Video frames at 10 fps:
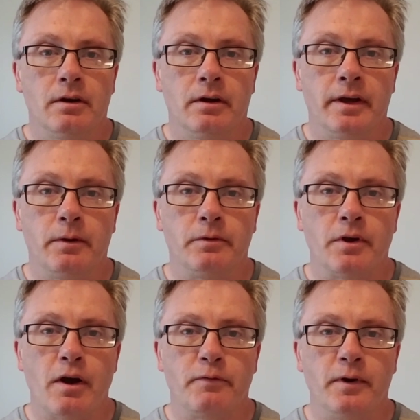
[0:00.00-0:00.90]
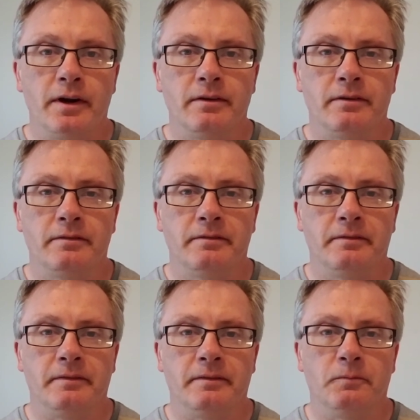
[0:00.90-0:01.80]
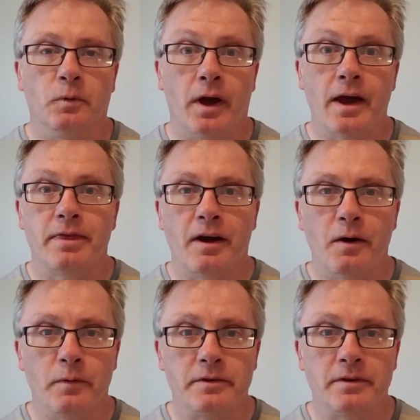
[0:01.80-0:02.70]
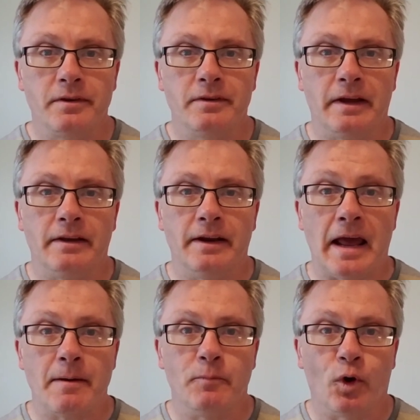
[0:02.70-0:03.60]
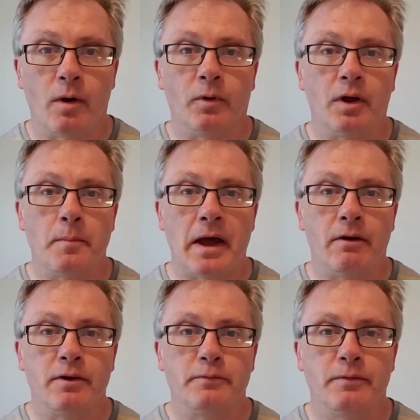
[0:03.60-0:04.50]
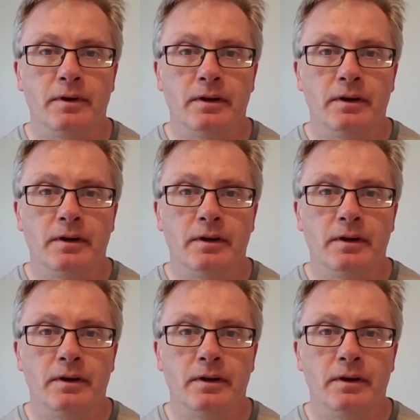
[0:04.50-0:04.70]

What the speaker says: He was offering what I thought was an abnormal amount of